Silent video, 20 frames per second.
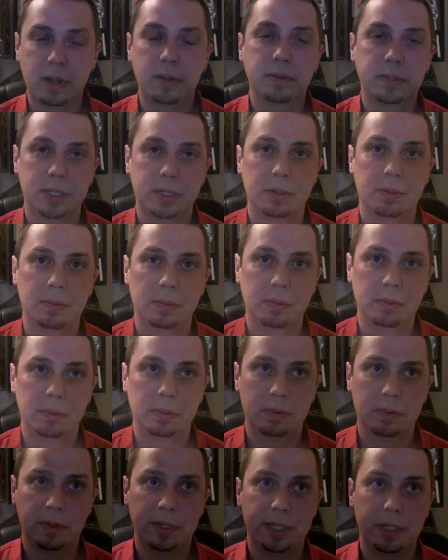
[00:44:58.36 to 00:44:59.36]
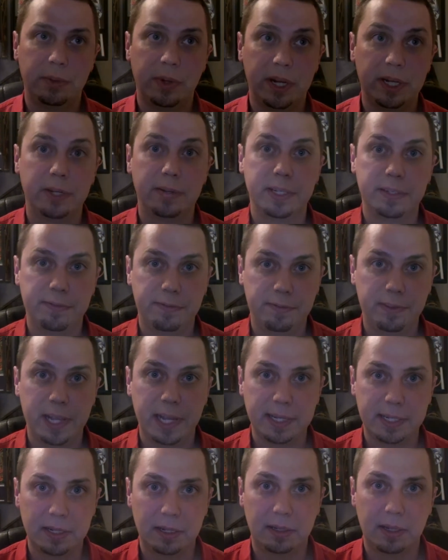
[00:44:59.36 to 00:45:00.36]
so what you want to do is
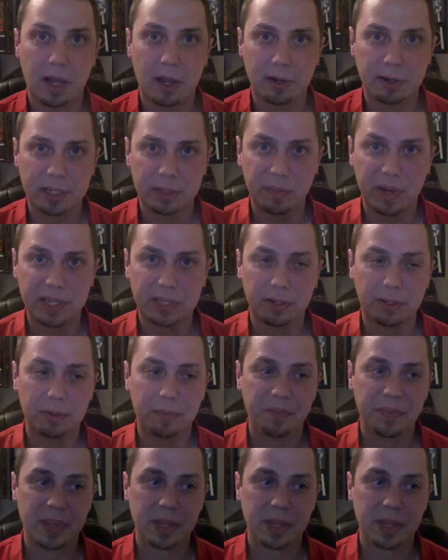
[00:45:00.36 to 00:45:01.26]
flex a large muscle,